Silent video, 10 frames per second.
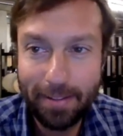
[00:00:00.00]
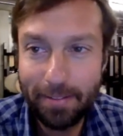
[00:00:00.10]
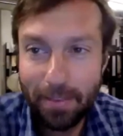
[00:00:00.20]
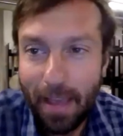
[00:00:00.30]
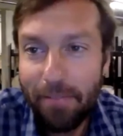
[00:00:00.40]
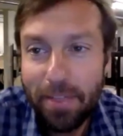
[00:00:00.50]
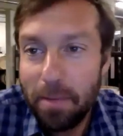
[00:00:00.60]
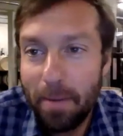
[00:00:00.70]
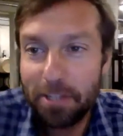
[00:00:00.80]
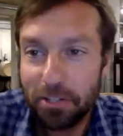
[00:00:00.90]
everything that
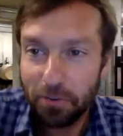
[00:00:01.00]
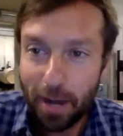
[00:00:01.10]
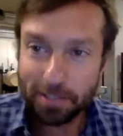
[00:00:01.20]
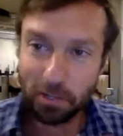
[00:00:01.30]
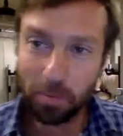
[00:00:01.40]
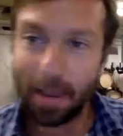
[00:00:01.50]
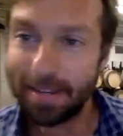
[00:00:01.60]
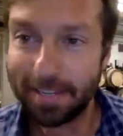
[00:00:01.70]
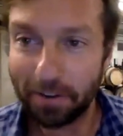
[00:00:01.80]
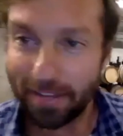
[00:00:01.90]
makes Syrah so
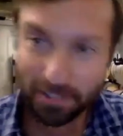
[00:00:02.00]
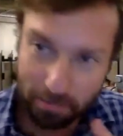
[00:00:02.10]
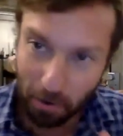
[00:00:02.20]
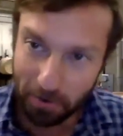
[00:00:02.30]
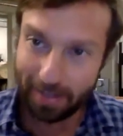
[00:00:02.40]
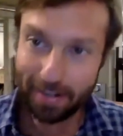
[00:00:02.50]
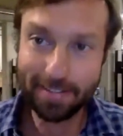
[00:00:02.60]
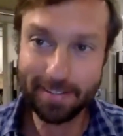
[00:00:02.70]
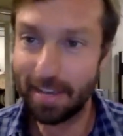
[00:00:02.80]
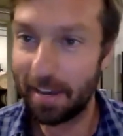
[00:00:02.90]
amazing, right? The
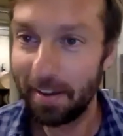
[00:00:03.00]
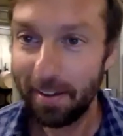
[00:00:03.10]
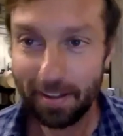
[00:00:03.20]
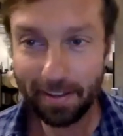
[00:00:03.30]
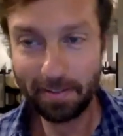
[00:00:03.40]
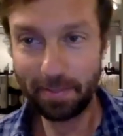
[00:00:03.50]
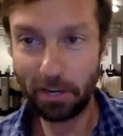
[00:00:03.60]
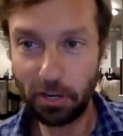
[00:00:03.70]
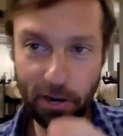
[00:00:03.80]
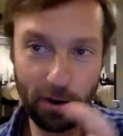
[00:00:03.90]
smokiness, the
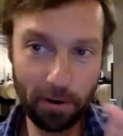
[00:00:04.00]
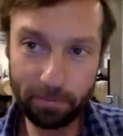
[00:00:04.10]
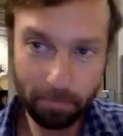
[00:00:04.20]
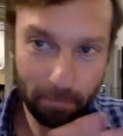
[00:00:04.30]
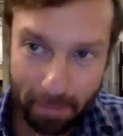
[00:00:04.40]
cured meat